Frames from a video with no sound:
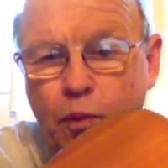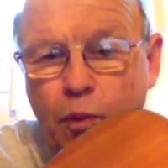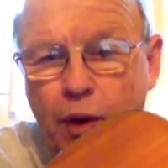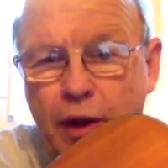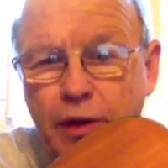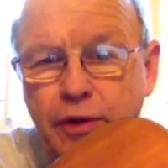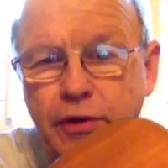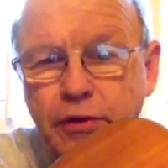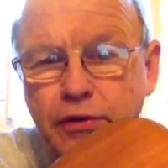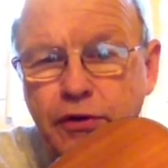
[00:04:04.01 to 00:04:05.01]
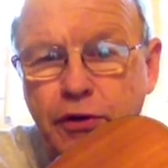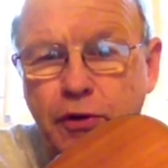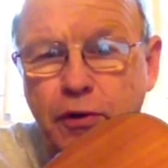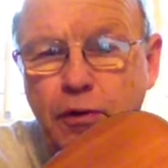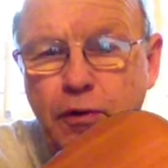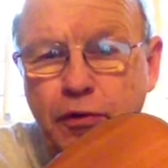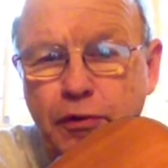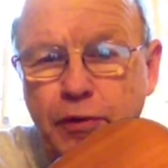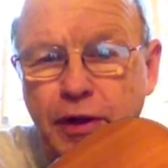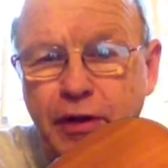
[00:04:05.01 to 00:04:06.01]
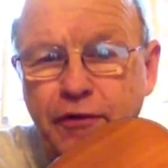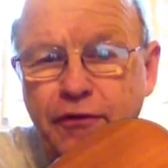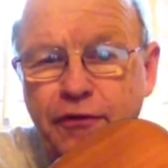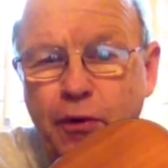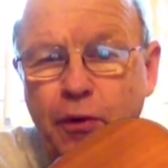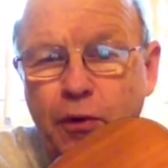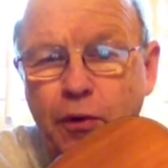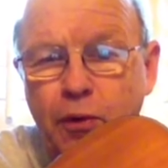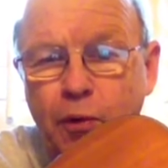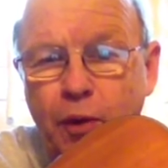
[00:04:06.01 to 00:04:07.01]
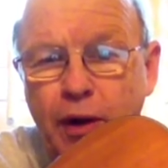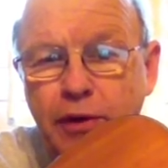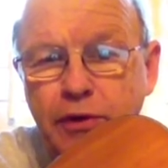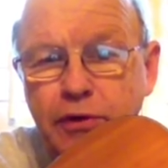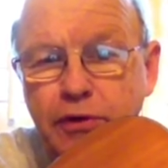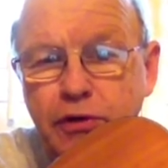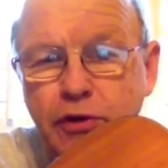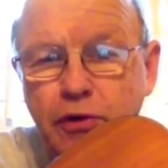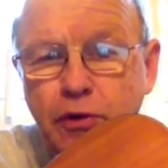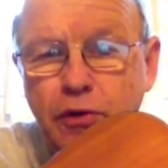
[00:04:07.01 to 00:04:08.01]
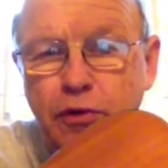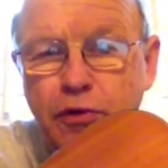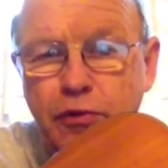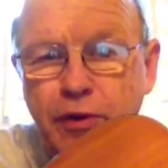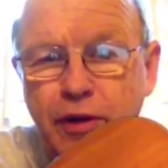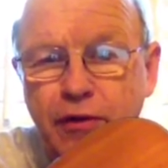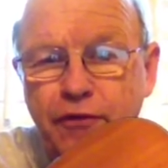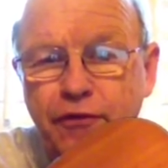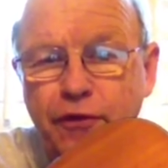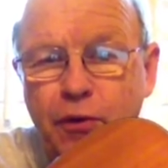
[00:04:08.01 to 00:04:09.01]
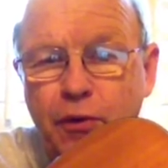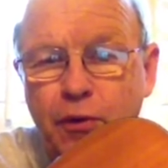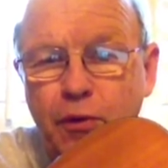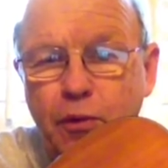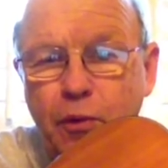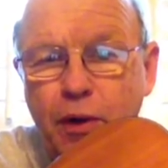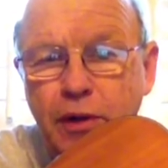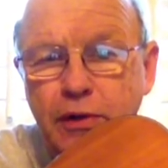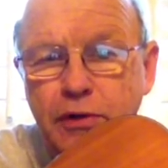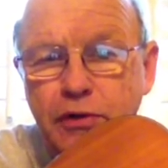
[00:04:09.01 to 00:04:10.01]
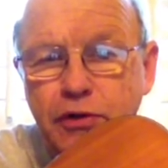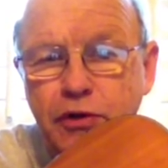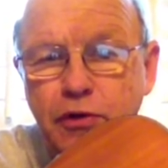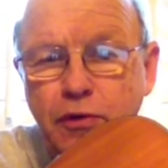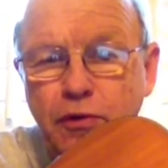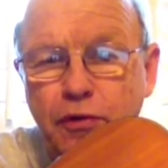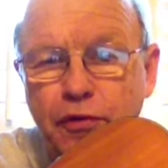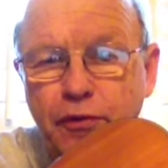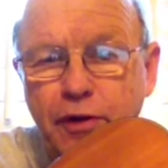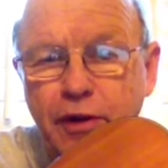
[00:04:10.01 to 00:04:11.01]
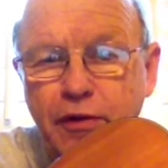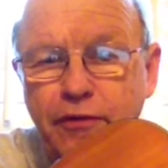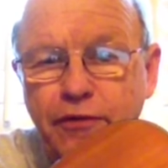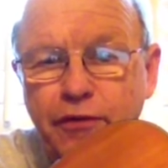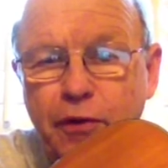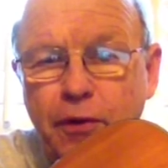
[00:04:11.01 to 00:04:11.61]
1, 2, 3, 4, 1, 2, 3, 4, 1, 2, 3, 4.